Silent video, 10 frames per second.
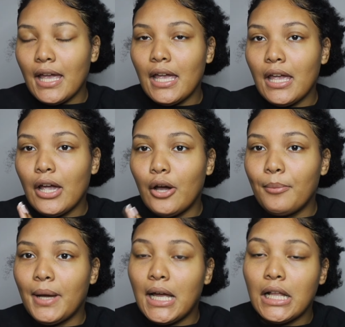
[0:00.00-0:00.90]
hey,
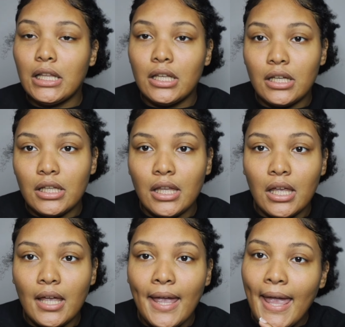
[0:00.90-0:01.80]
I got a
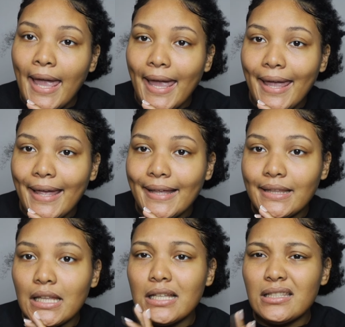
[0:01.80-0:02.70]
cookie
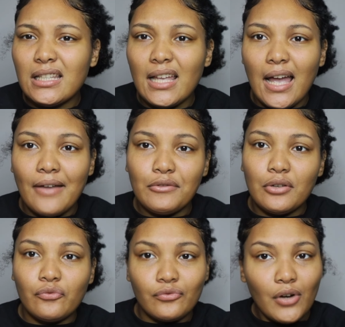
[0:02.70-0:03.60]
and it didn't have
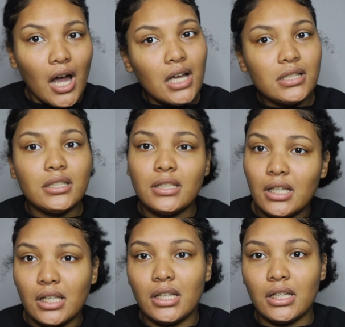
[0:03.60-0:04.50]
the
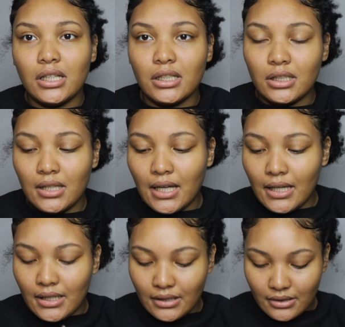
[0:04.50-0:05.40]
frosting.
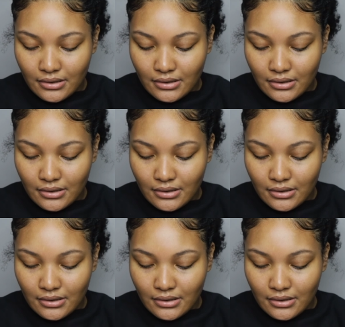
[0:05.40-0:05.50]
Like,